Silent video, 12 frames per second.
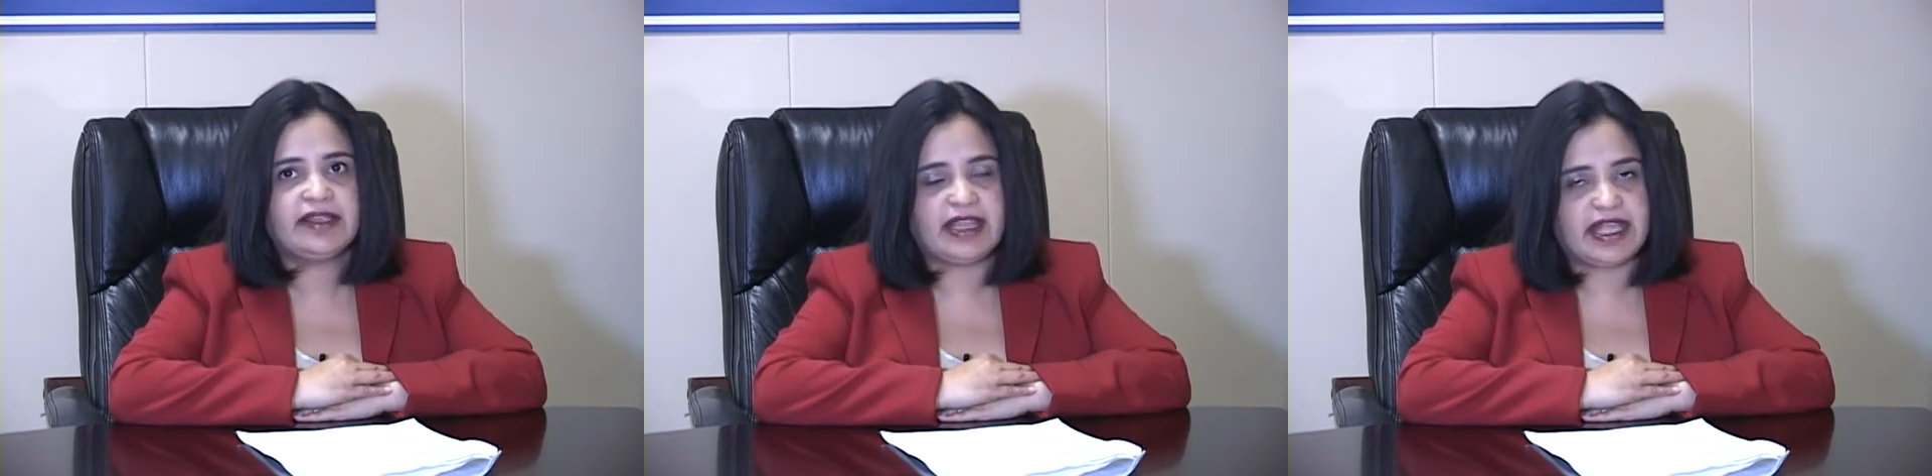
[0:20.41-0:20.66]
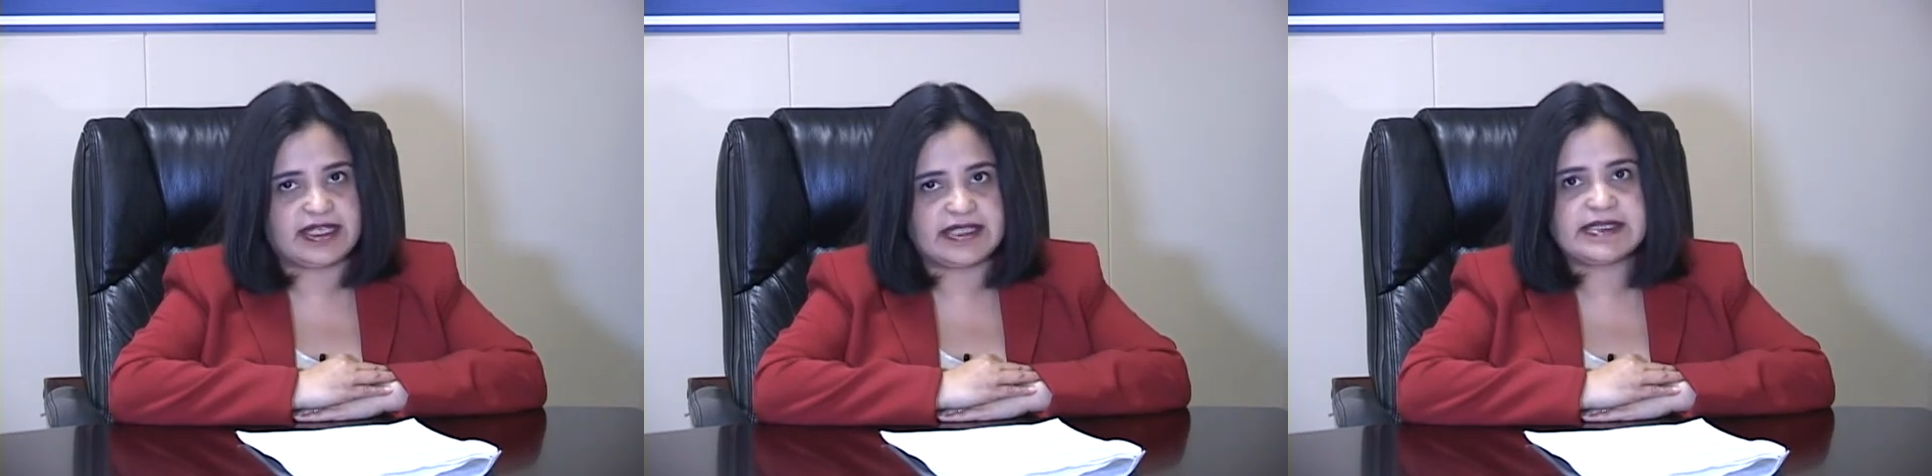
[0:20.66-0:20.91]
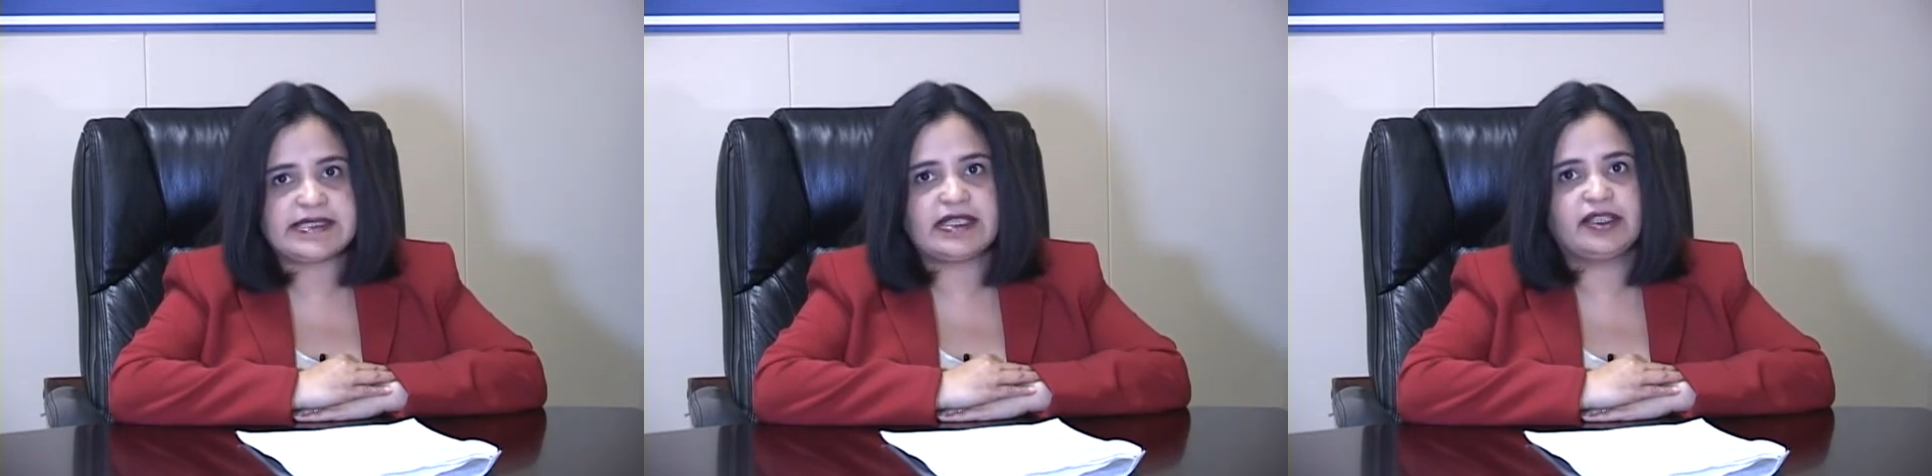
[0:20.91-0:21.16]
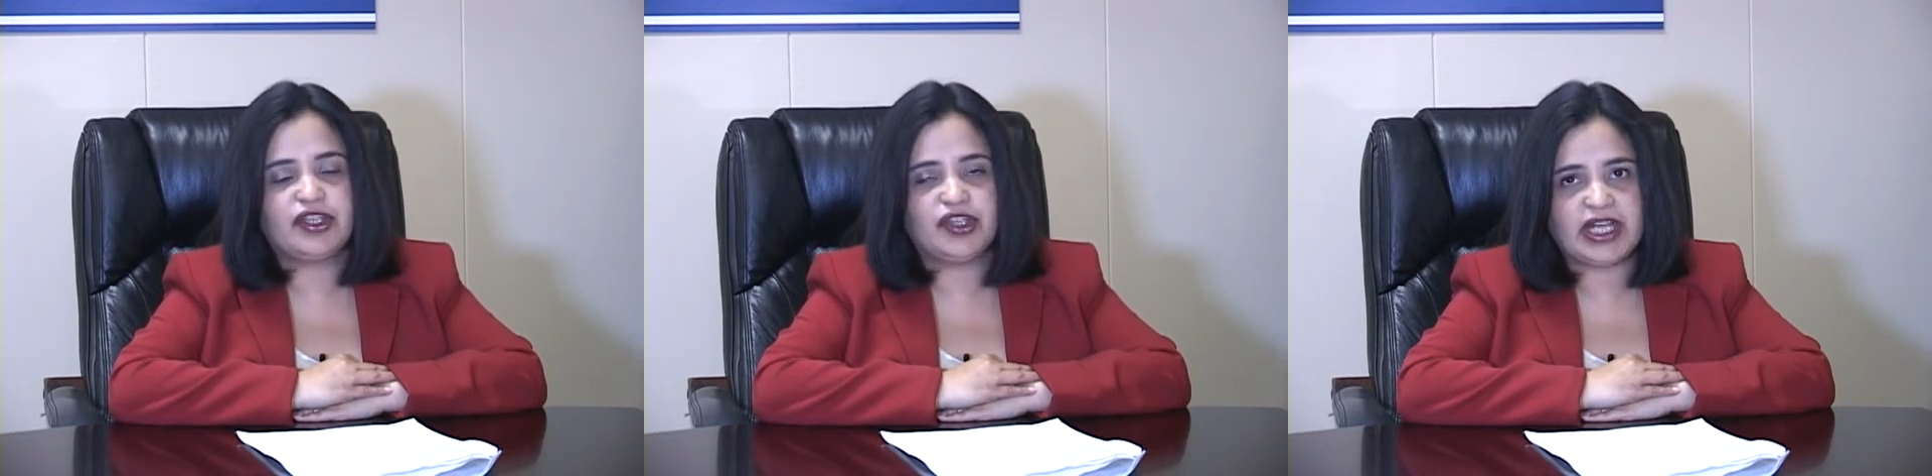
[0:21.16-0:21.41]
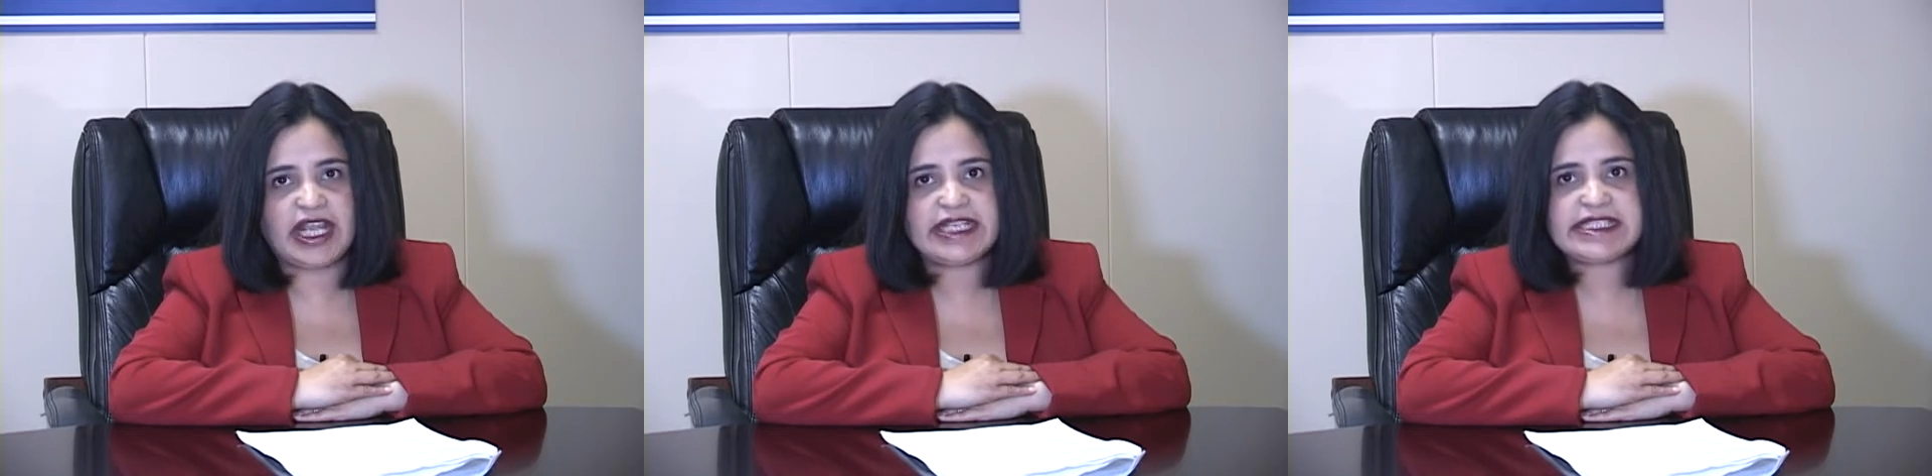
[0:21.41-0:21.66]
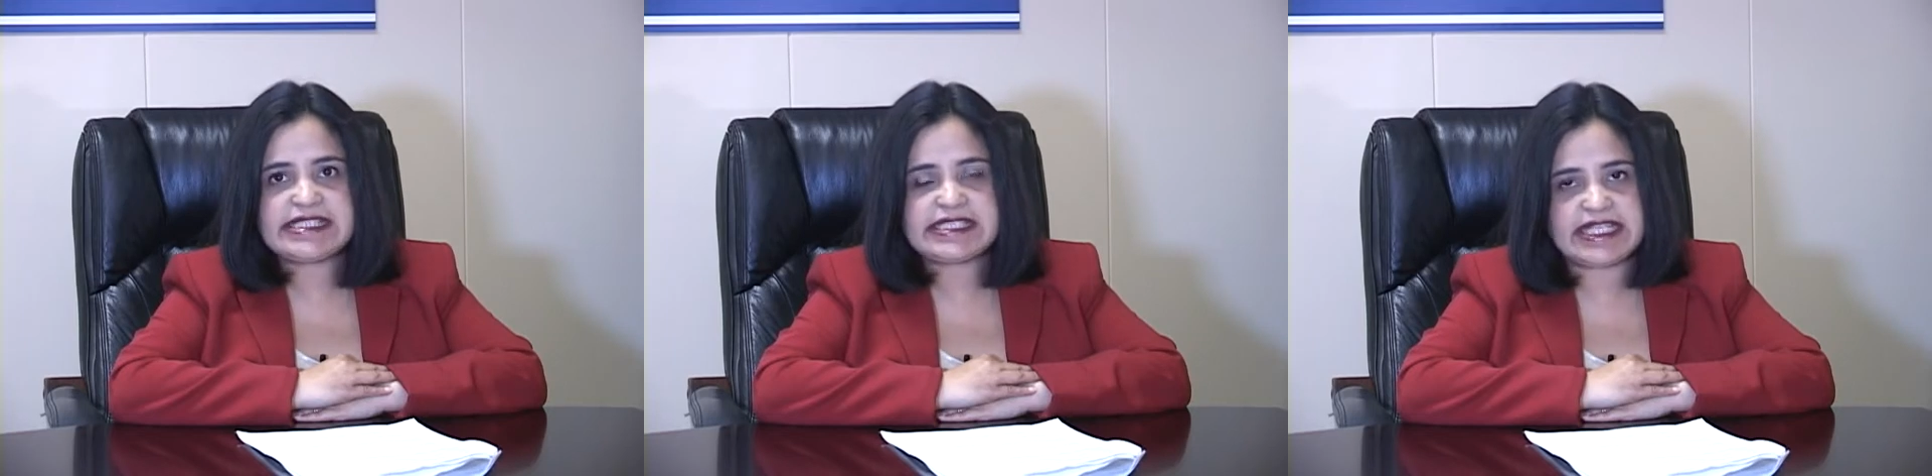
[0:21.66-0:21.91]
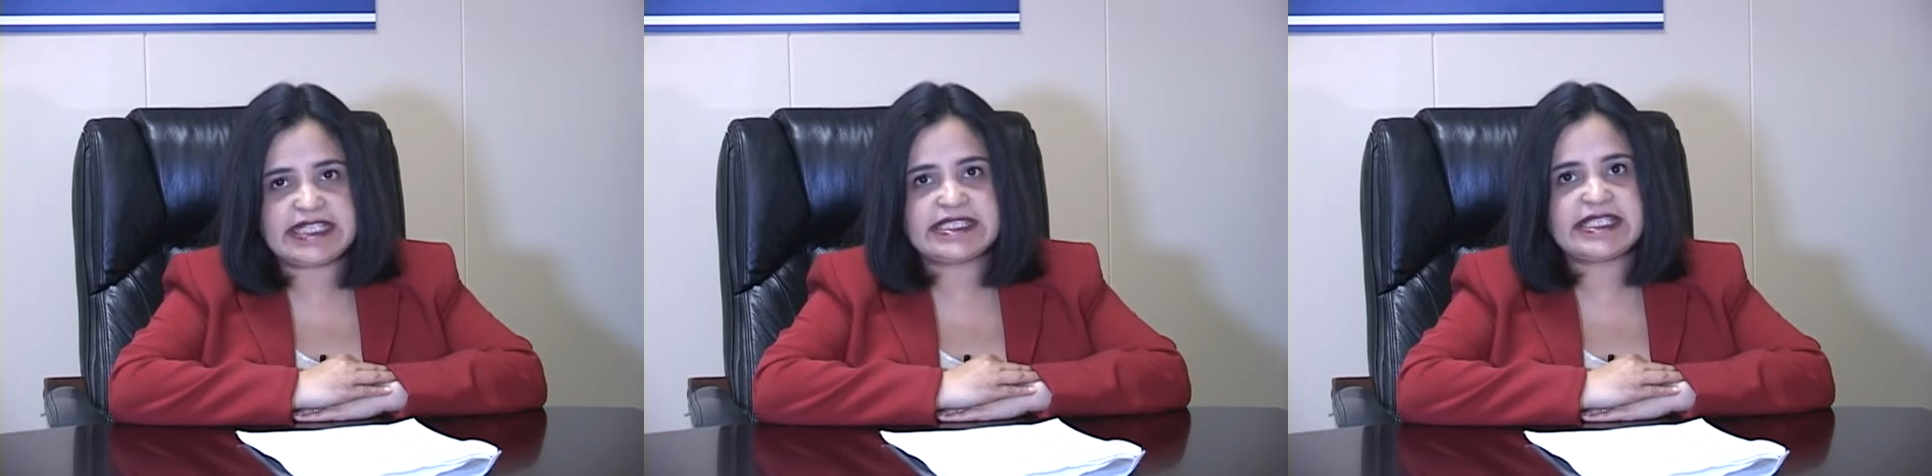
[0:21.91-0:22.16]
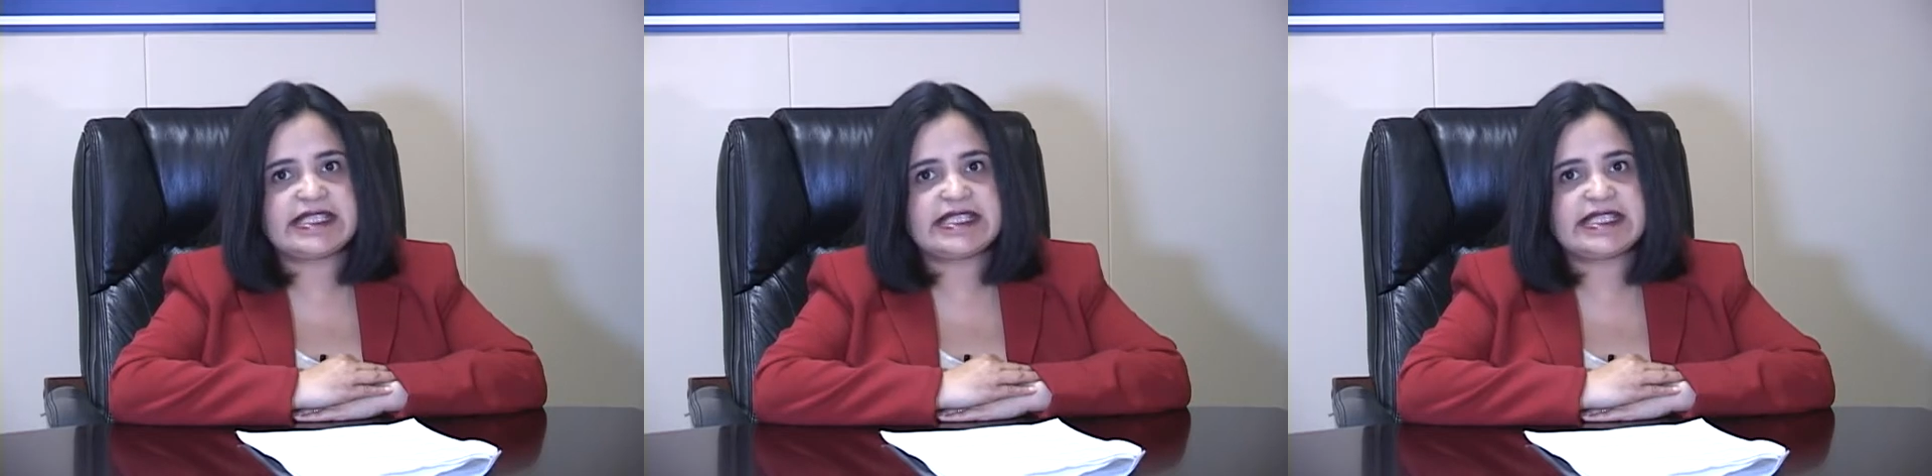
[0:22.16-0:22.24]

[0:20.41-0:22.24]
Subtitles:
that is, the United States